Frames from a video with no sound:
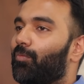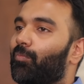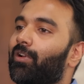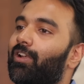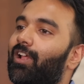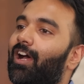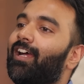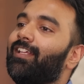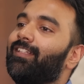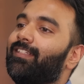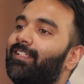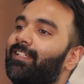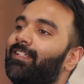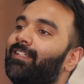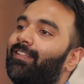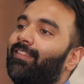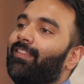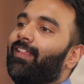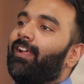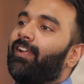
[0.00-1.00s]
But I
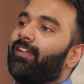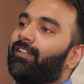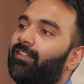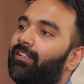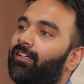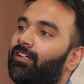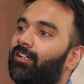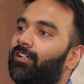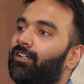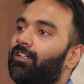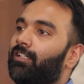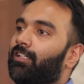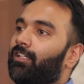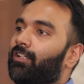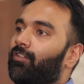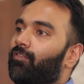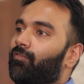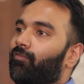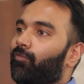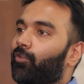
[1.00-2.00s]
think that
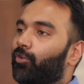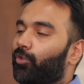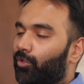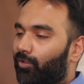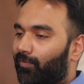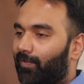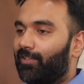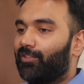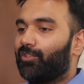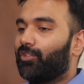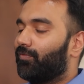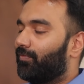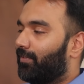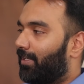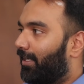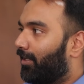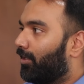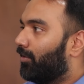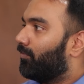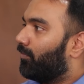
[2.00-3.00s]
for University of
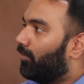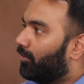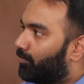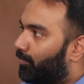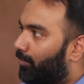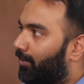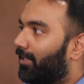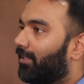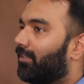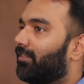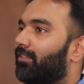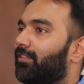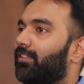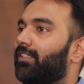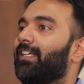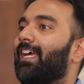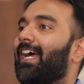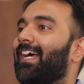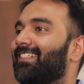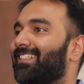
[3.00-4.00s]
Niagara Falls
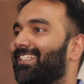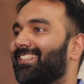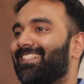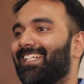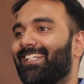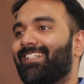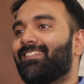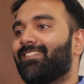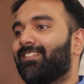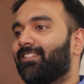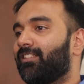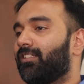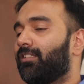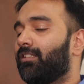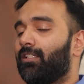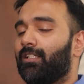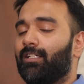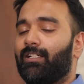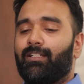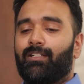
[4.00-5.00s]
particularly, as I said earlier,
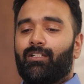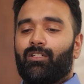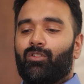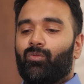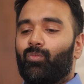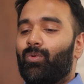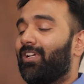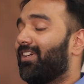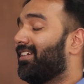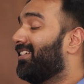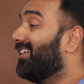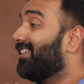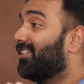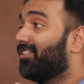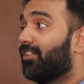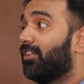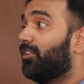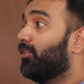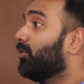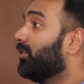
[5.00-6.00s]
we're a
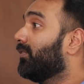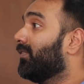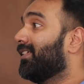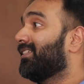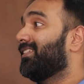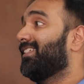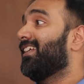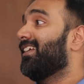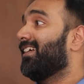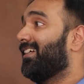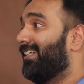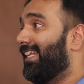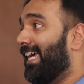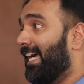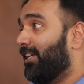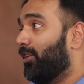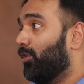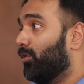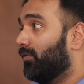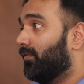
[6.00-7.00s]
digital university and a
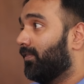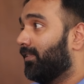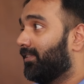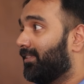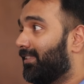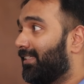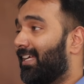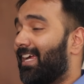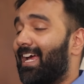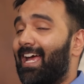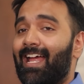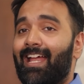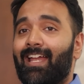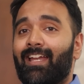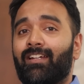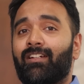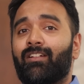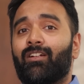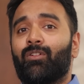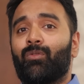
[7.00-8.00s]
tech university,
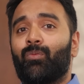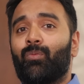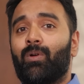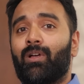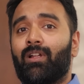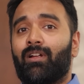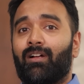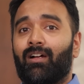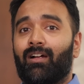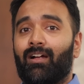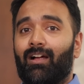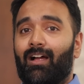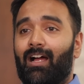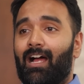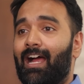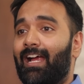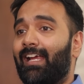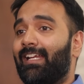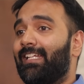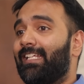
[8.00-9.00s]
and we're a
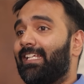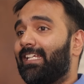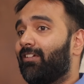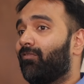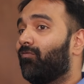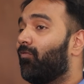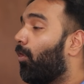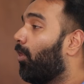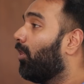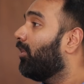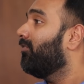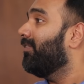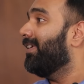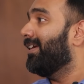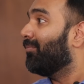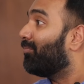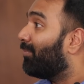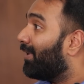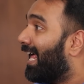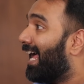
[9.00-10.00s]
highly
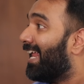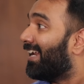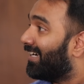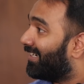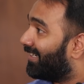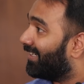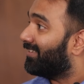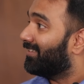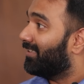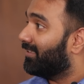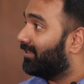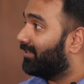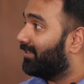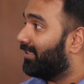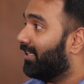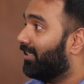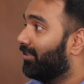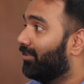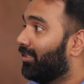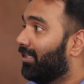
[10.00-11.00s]
evolving planet at this
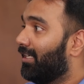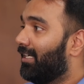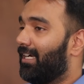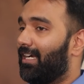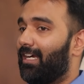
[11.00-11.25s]
stage.